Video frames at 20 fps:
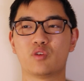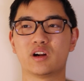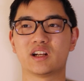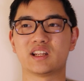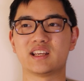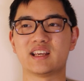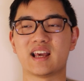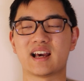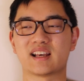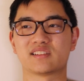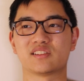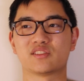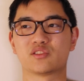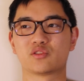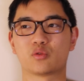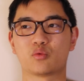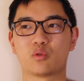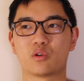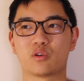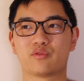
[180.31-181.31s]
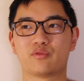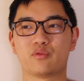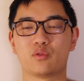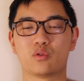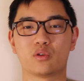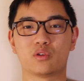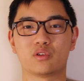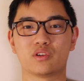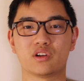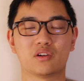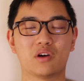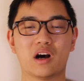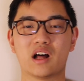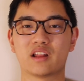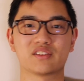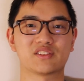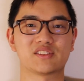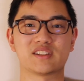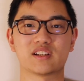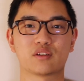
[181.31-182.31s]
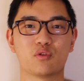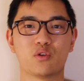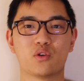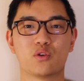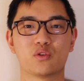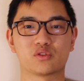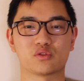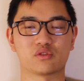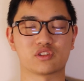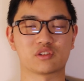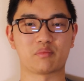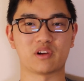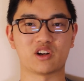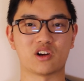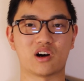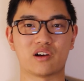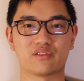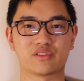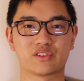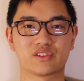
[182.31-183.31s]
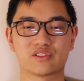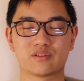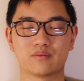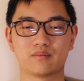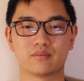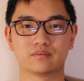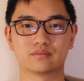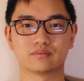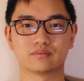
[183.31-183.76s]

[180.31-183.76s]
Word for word: what he has in store for, you know, other sequels or spin-offs.